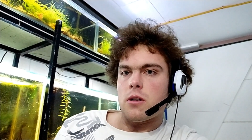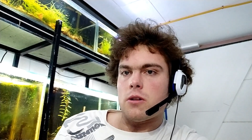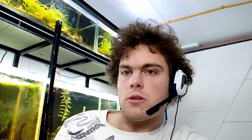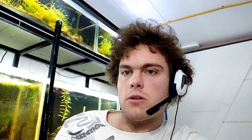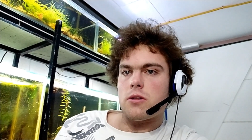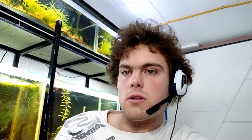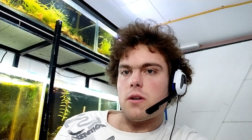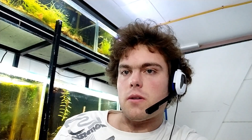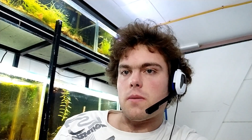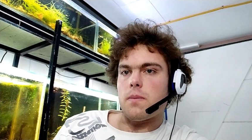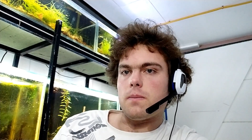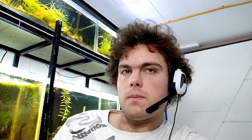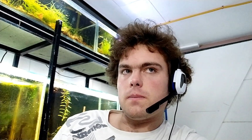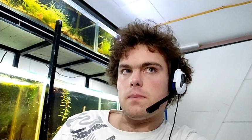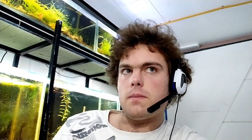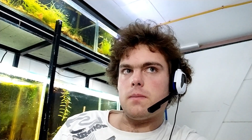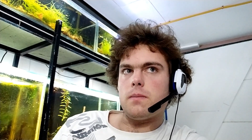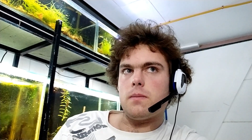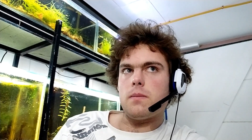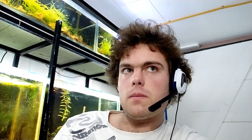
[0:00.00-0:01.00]
So,
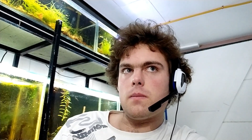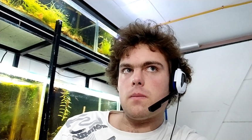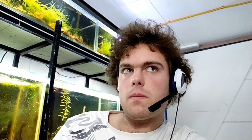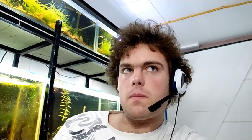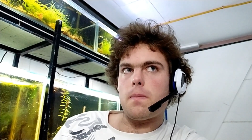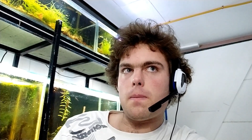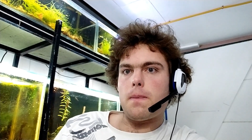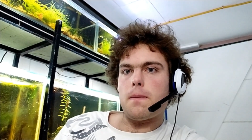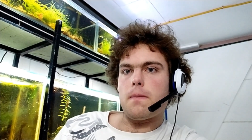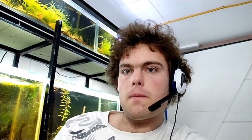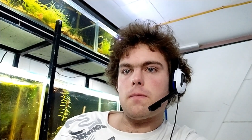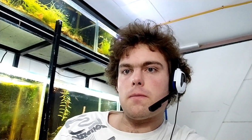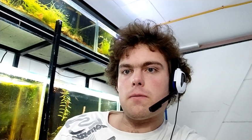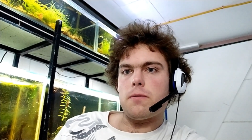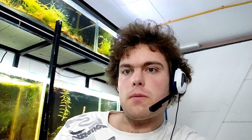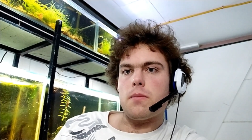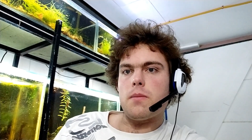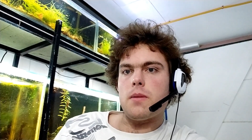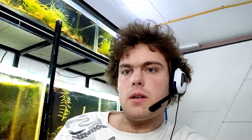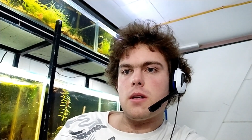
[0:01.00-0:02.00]

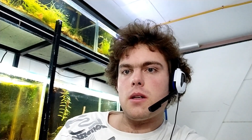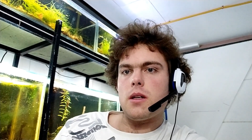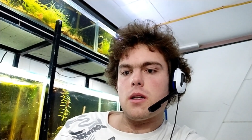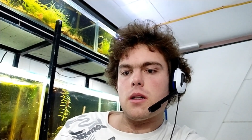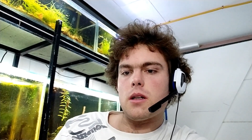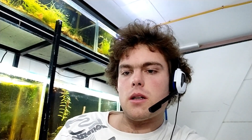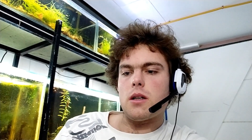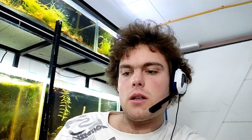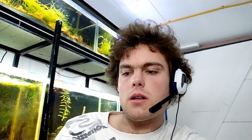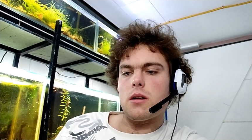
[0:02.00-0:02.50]
for me,